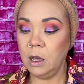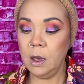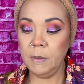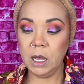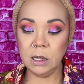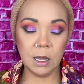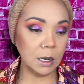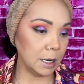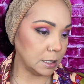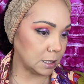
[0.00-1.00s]
But
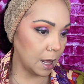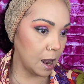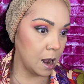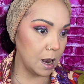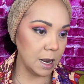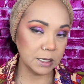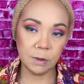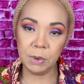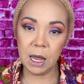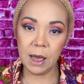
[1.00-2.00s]
nonetheless, let's
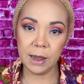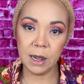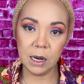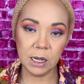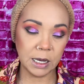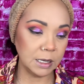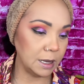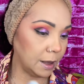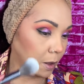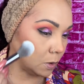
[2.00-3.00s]
apply. Looking
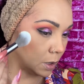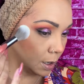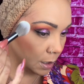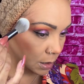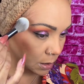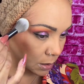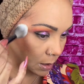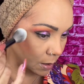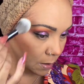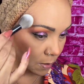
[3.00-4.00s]
down, let's see.